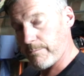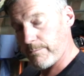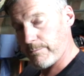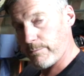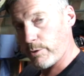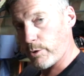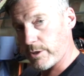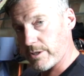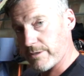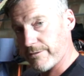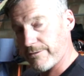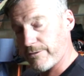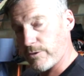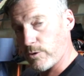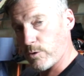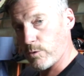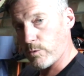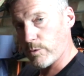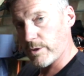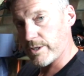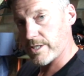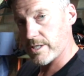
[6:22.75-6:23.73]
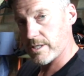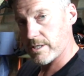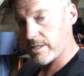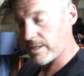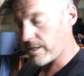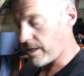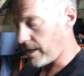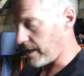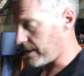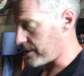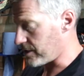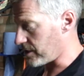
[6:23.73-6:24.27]
point forwards
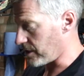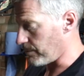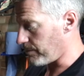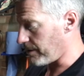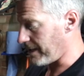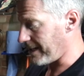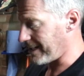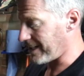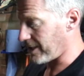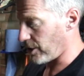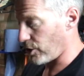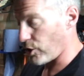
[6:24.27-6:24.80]
to the bike,